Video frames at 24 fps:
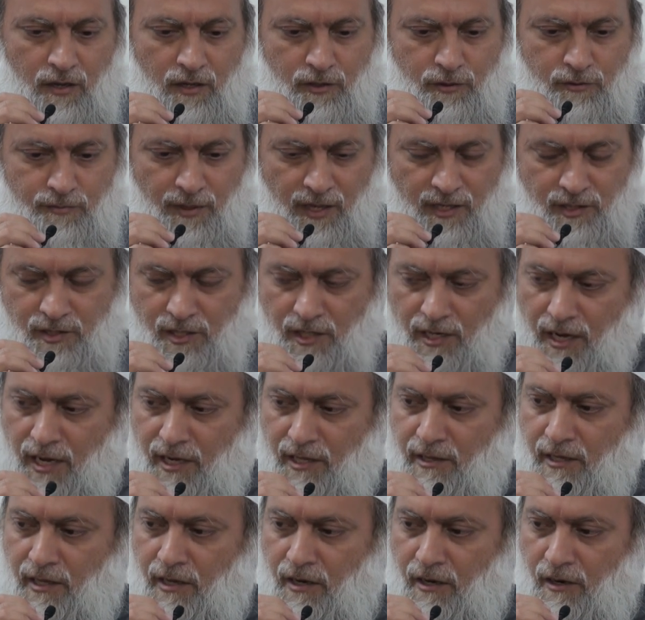He spends the
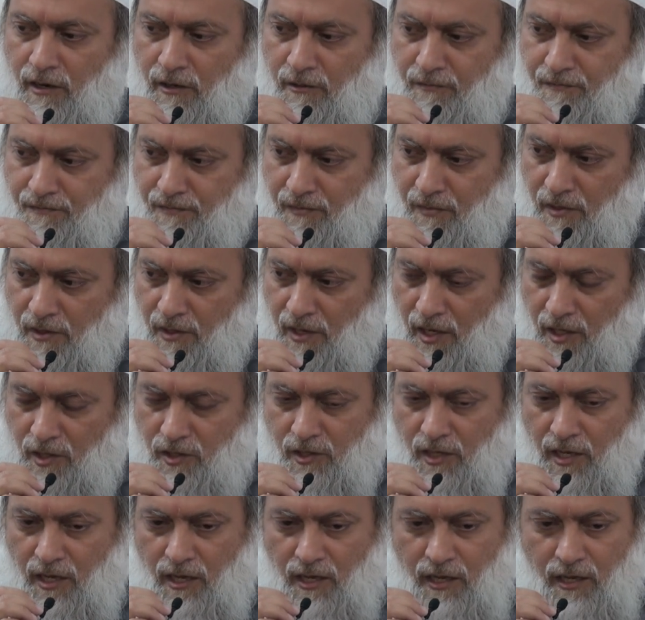night there,
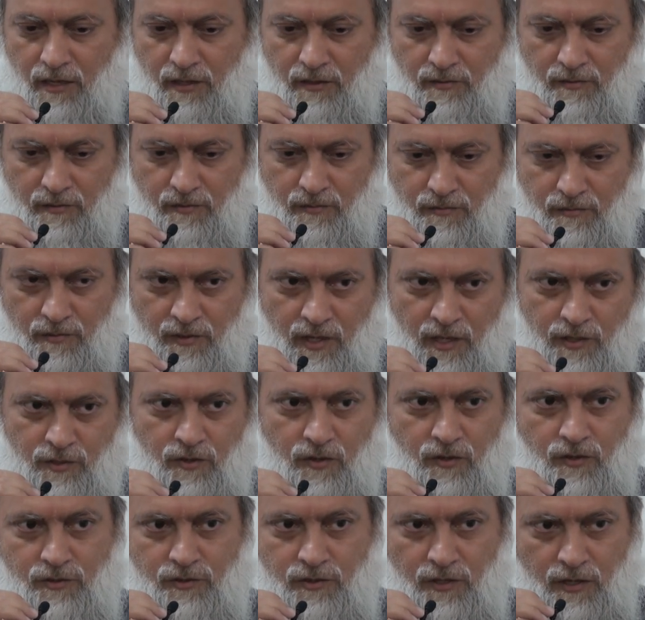next day does
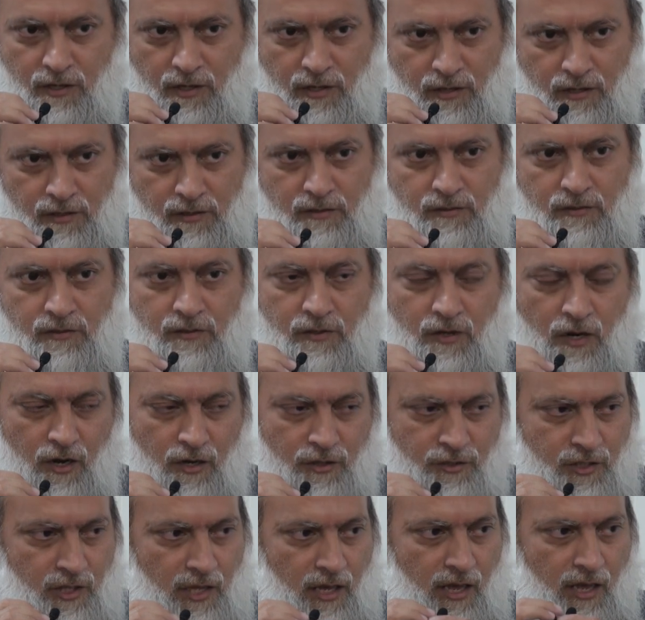ghusl,
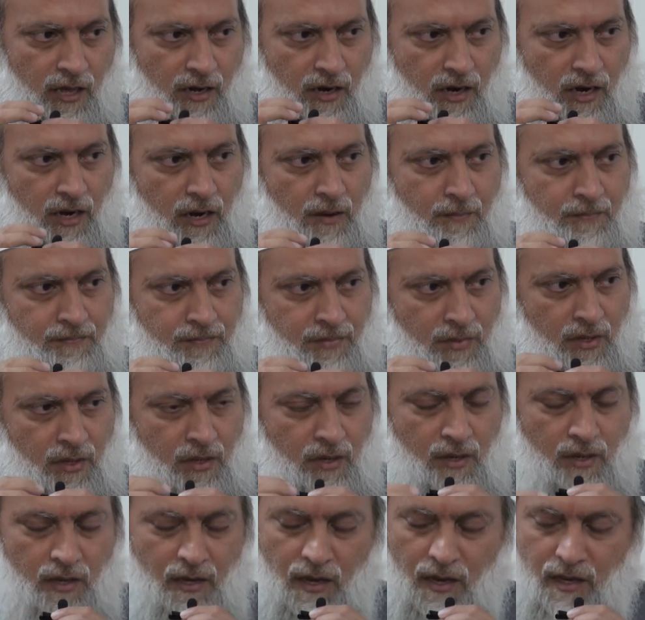dons the ihram,
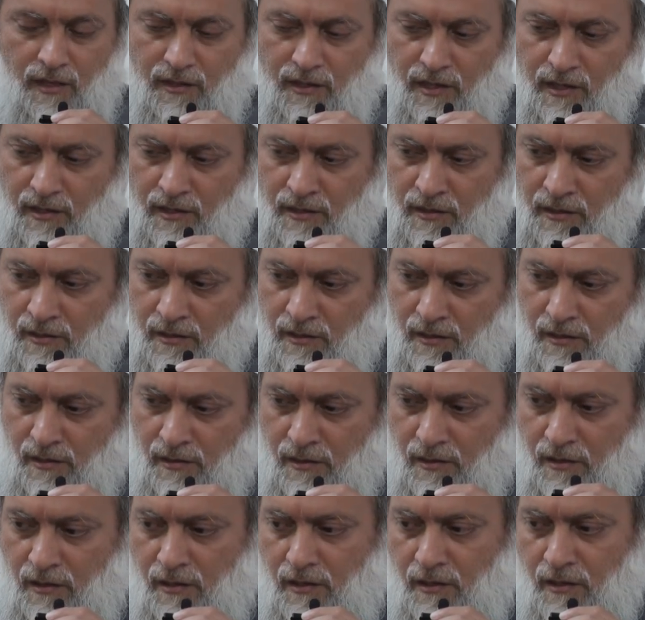and then
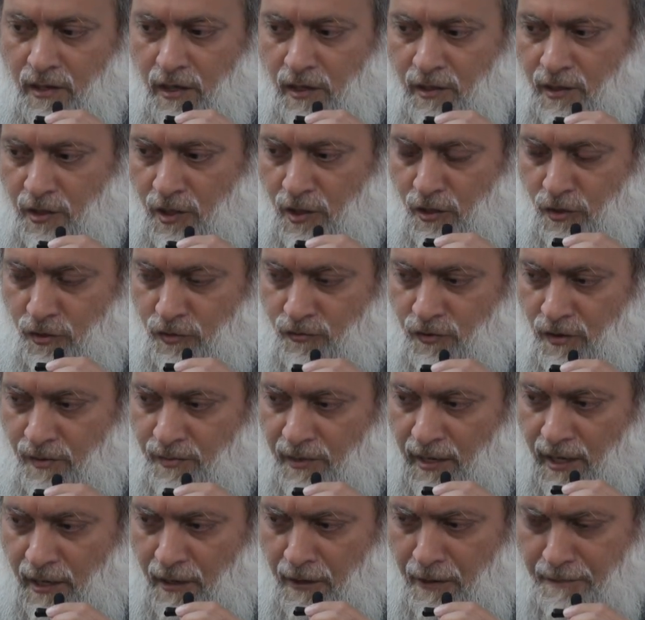continues
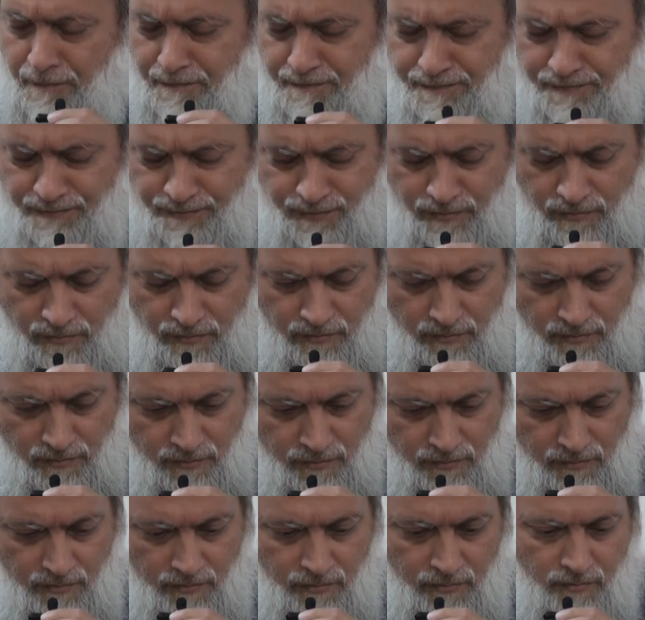from there.
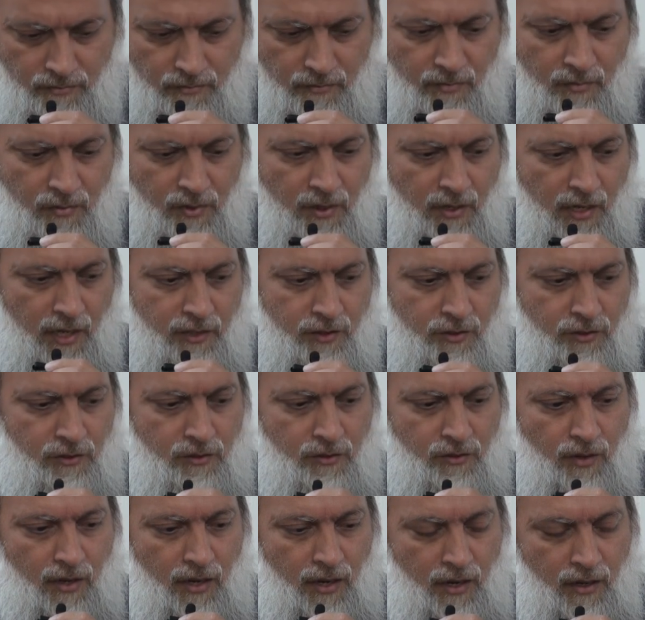Get
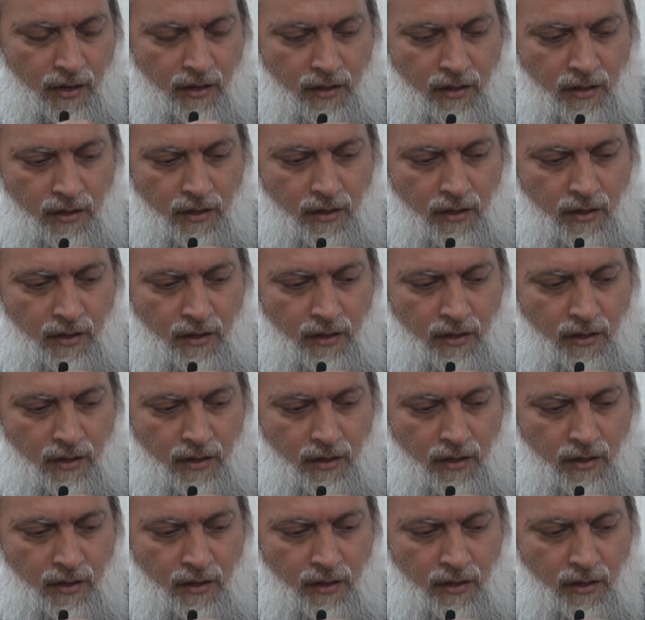to